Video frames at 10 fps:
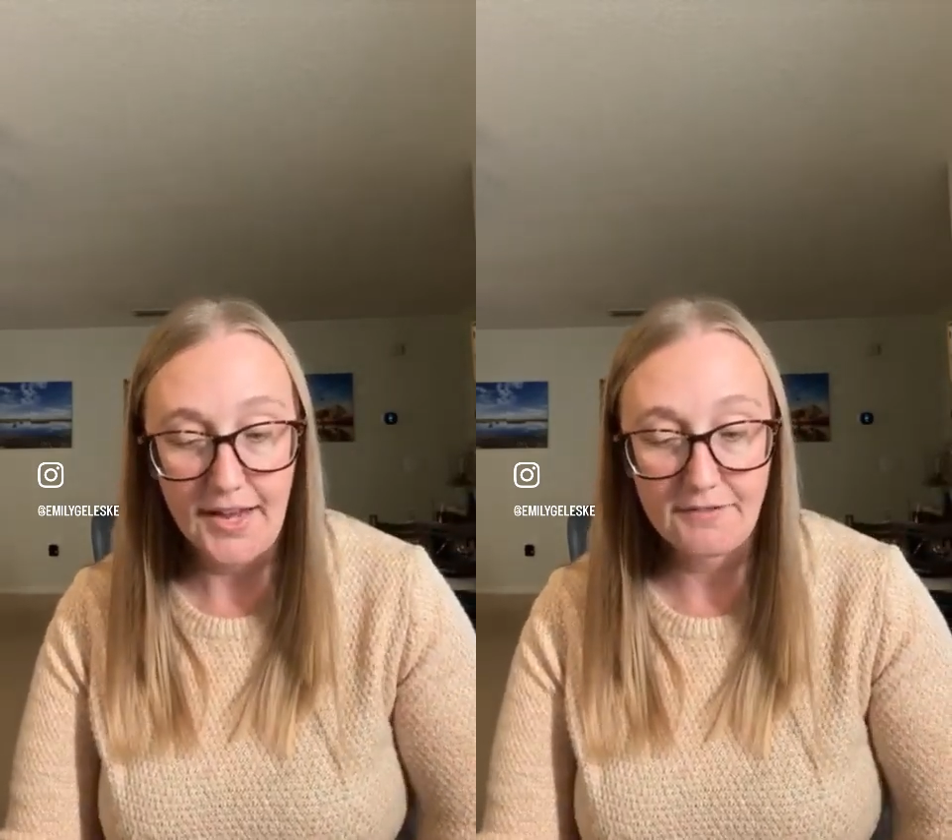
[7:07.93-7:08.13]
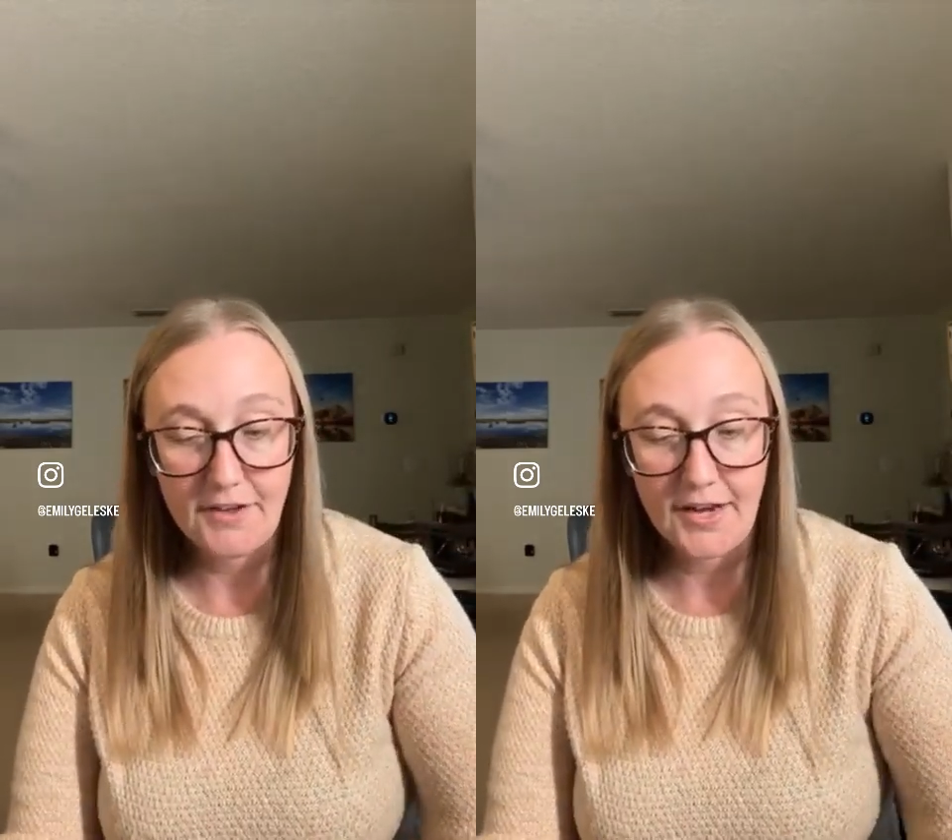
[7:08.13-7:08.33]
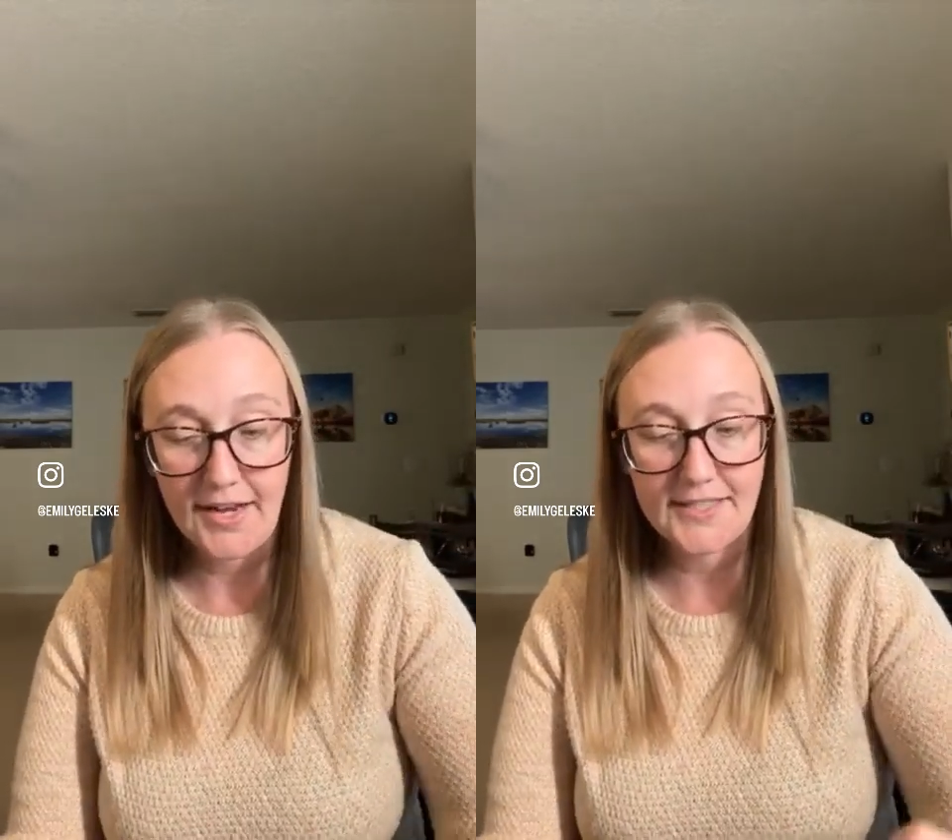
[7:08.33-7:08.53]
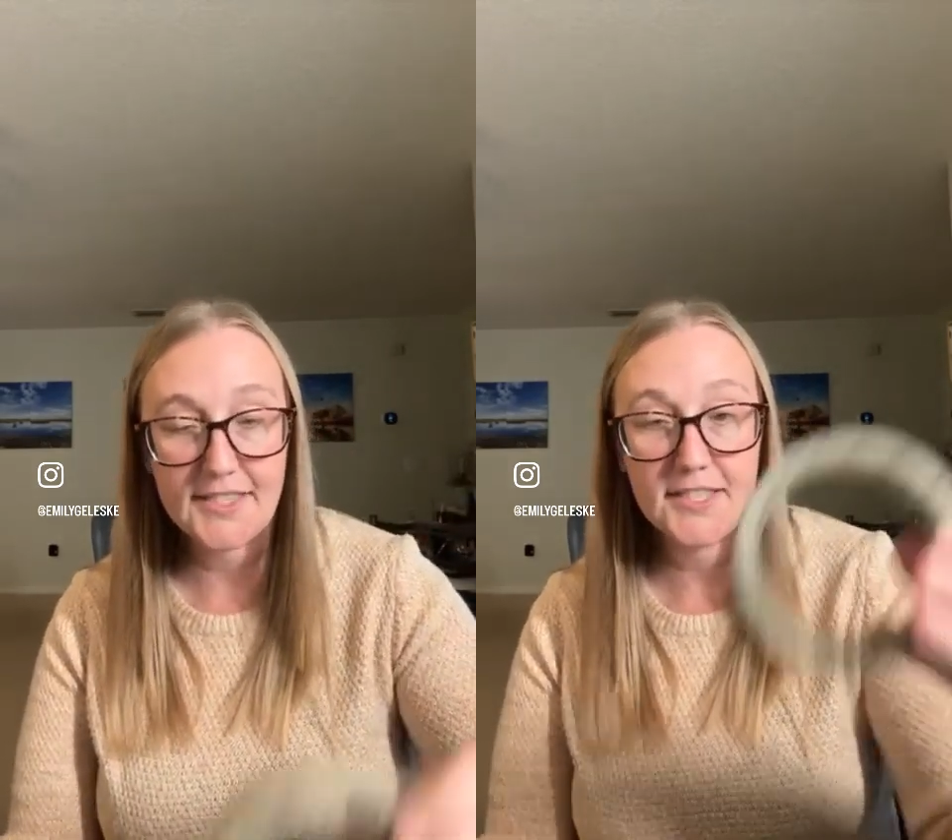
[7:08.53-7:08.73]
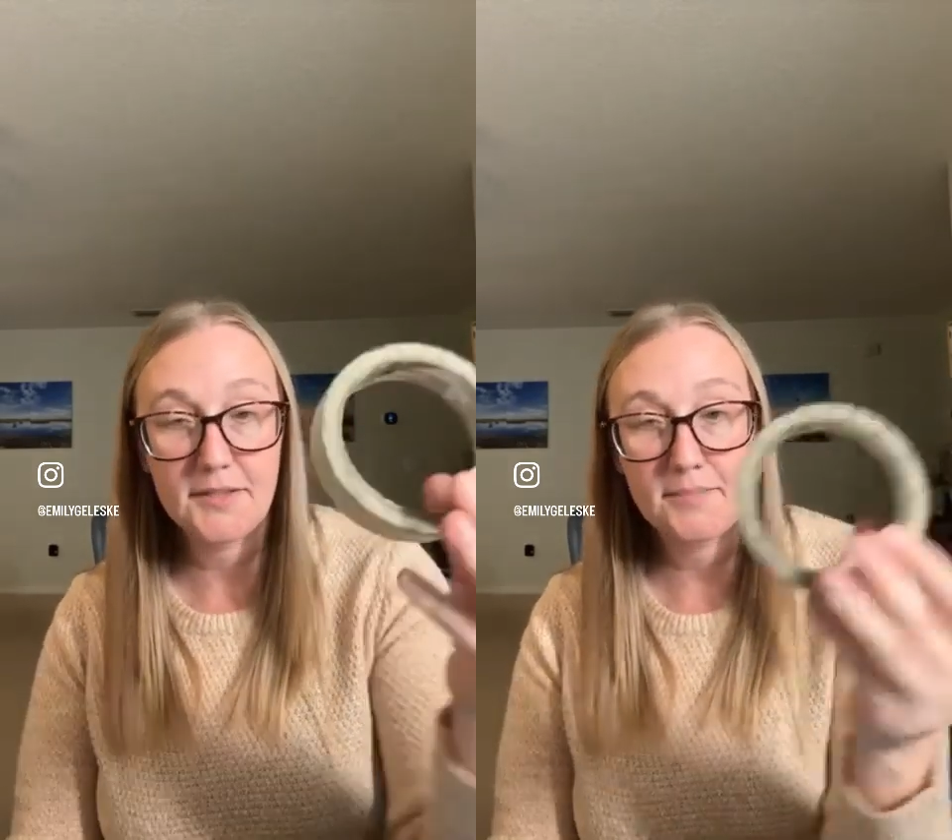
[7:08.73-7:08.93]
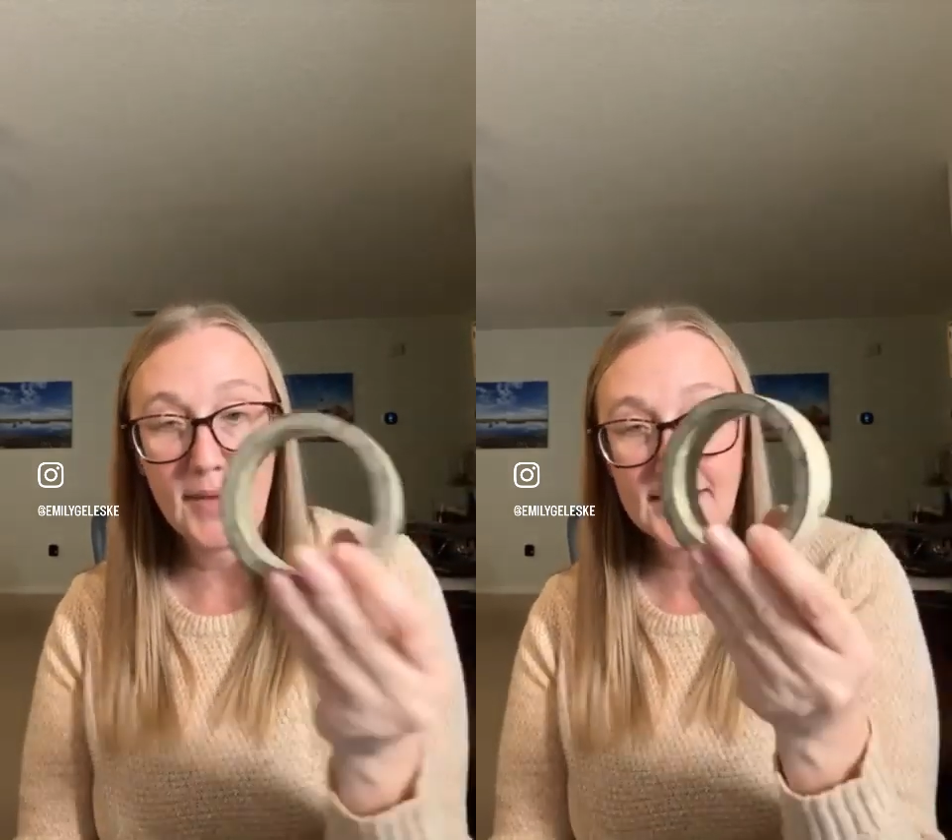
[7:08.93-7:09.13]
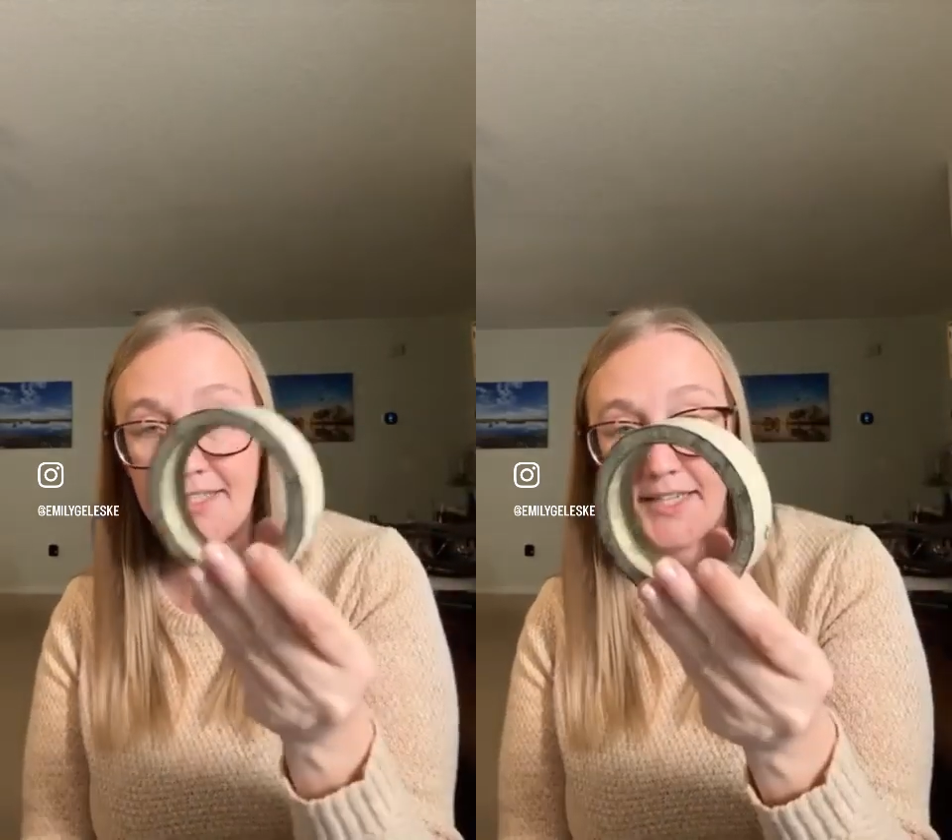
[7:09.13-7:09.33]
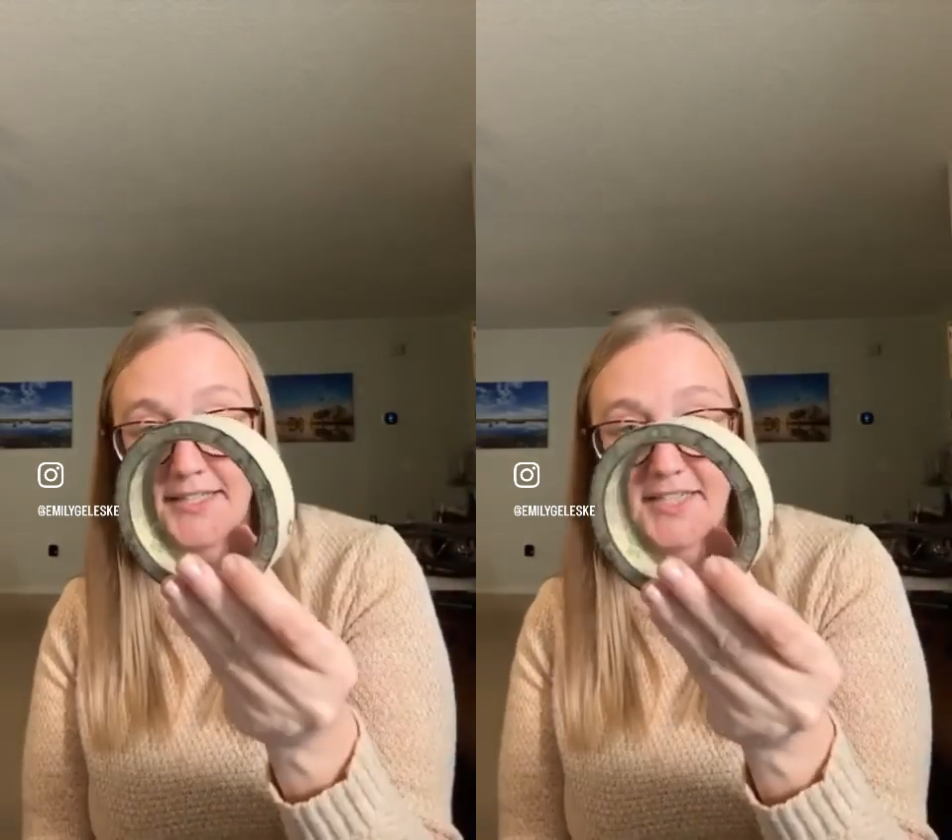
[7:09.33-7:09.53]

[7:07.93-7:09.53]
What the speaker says: I've got masking